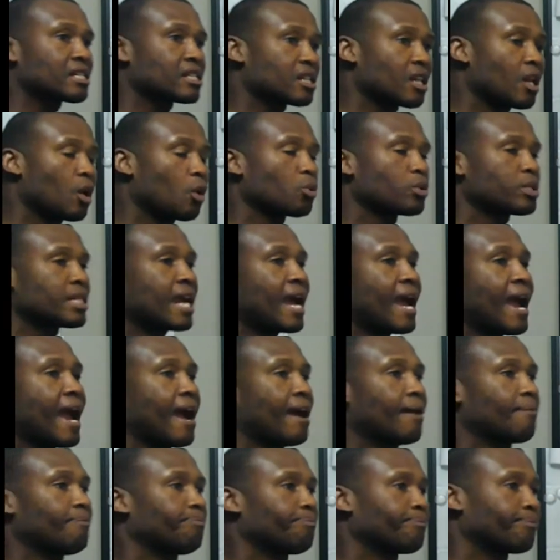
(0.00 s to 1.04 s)
Slow
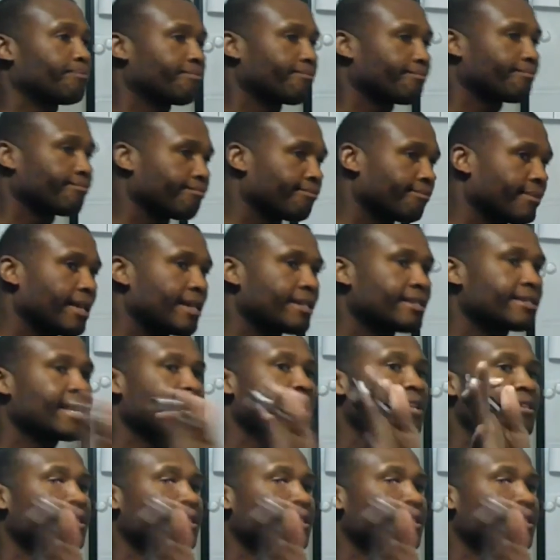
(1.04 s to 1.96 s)
tap, it